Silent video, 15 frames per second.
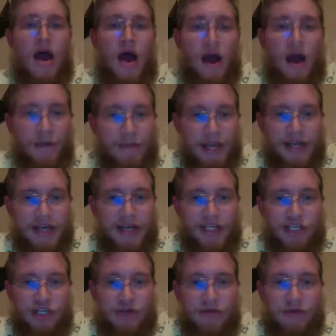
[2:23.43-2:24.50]
A main
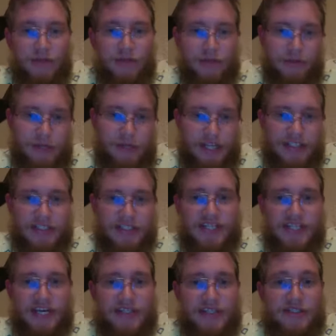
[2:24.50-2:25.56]
issue that relates to
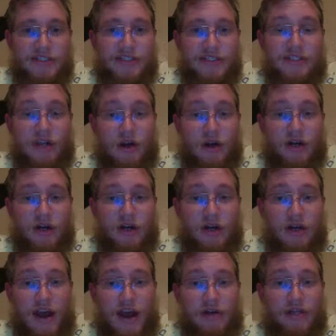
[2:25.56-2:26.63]
Texas's current
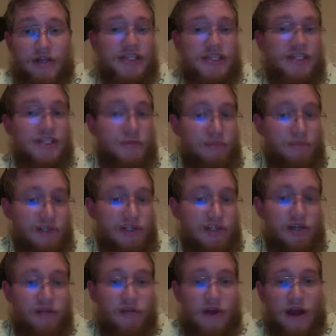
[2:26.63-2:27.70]
drought is the
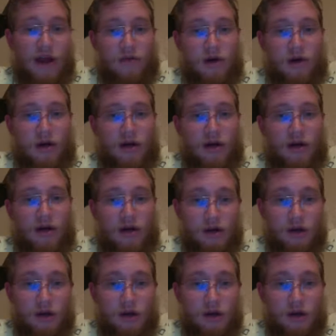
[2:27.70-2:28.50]
depletion of groundwater.